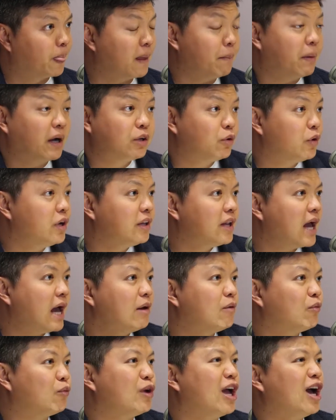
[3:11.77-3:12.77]
And by doing
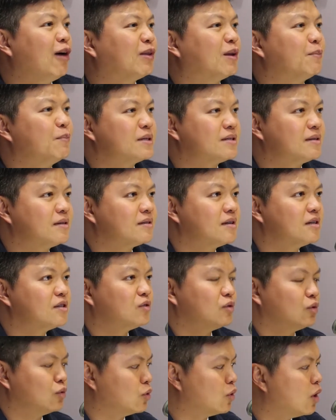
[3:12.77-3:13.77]
that, we help the businesses
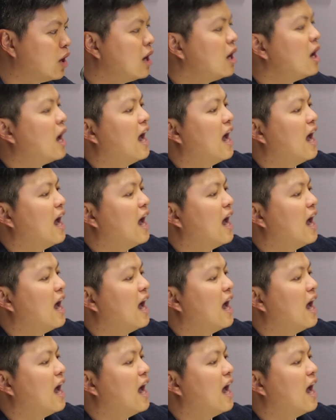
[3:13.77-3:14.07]
to